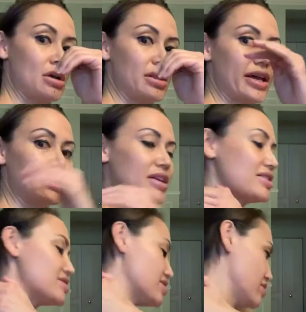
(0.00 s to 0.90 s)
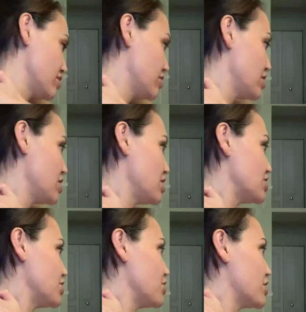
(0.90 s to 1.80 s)
like this.
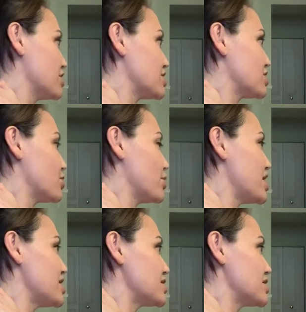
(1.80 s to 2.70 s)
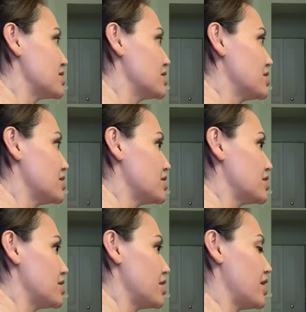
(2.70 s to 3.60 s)
So you're gonna squeeze
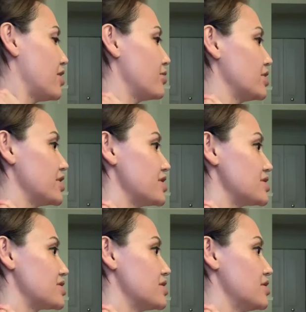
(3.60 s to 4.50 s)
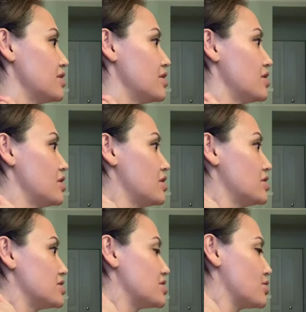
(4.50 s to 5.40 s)
and release.
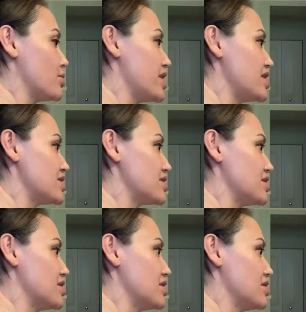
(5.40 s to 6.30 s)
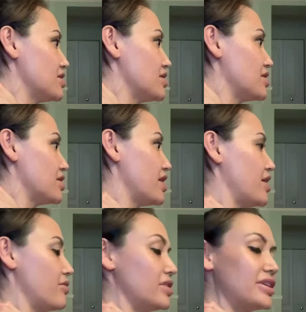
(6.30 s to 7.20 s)
Squeeze
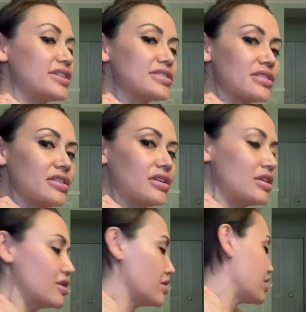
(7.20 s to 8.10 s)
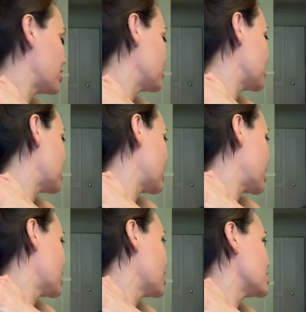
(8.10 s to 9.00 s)
and release. Good, do that
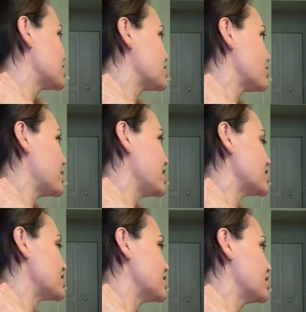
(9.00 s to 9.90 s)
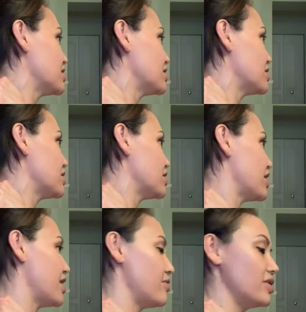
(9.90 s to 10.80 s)
again. Squeeze
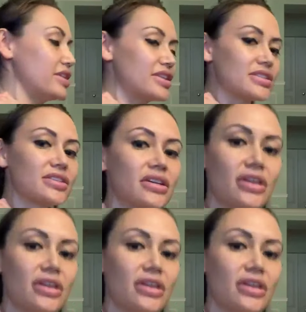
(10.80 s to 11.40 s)
and release.